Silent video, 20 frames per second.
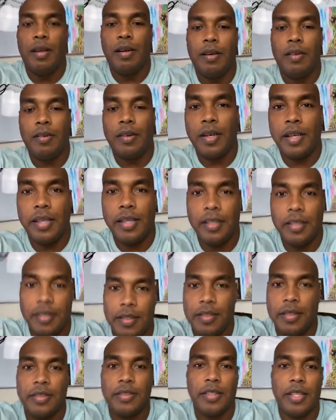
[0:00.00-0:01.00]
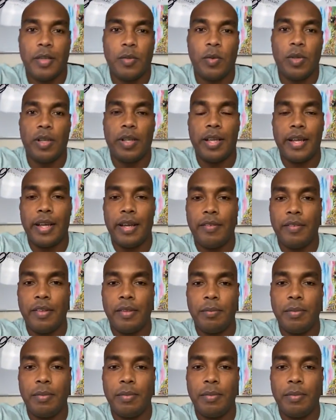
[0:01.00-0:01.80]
All right, looks like we're live.